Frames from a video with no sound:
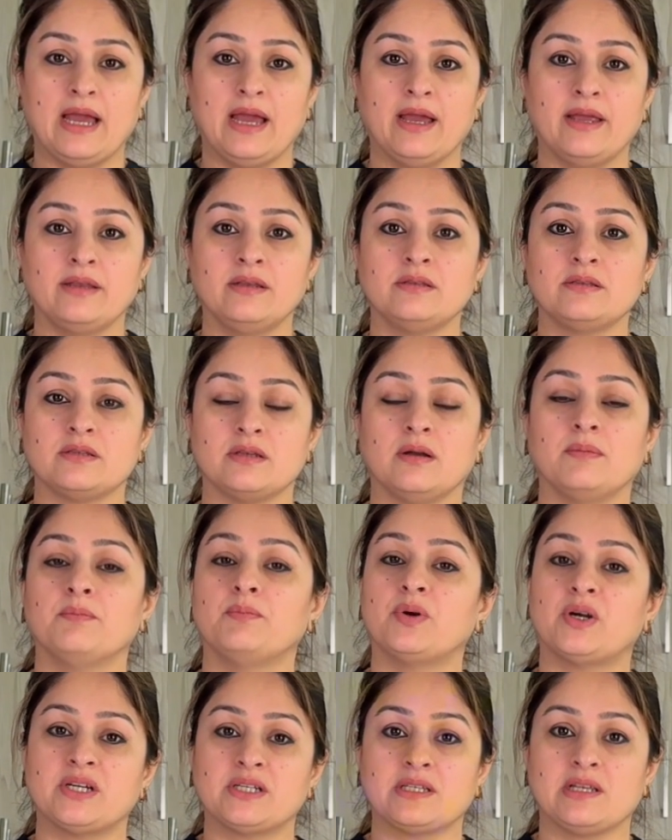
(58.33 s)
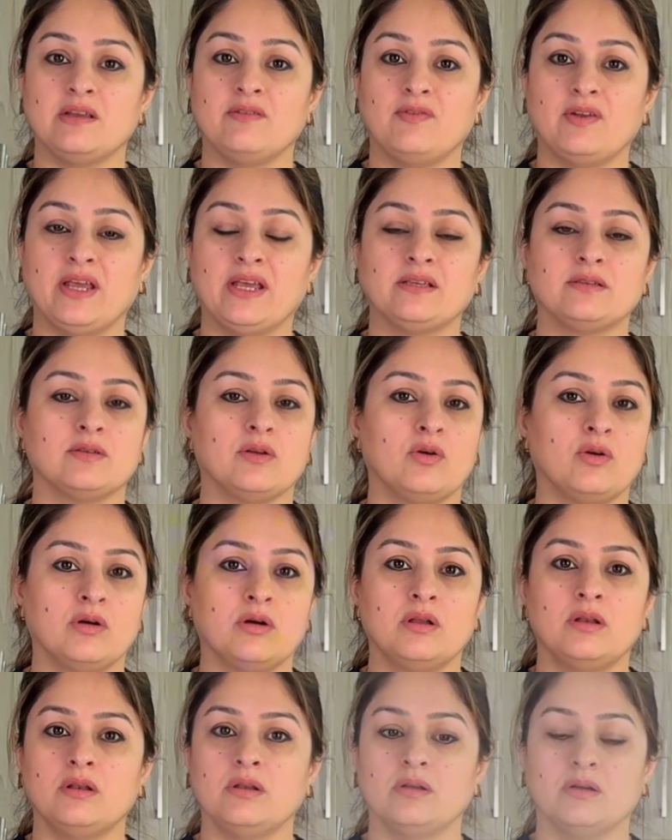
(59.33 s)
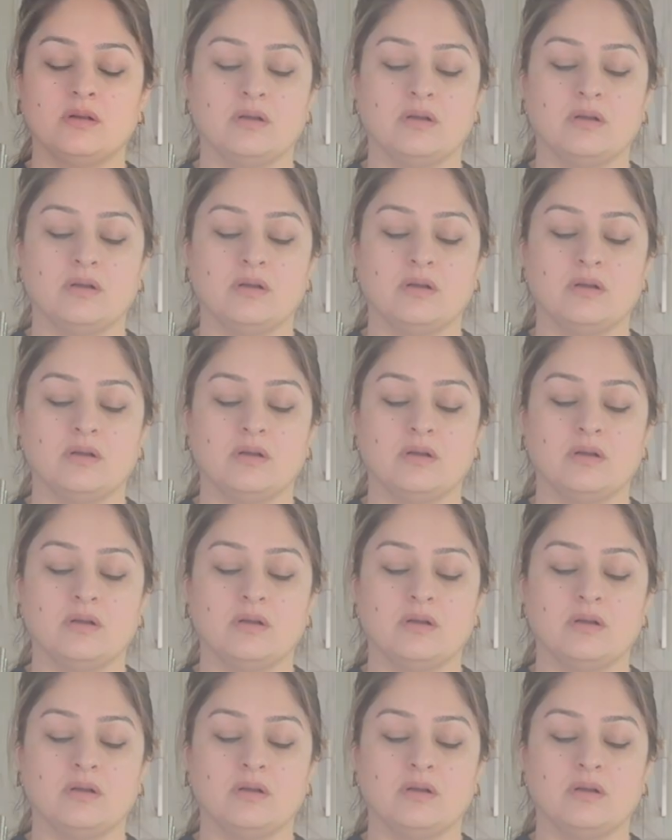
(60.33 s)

and some parsley flakes, all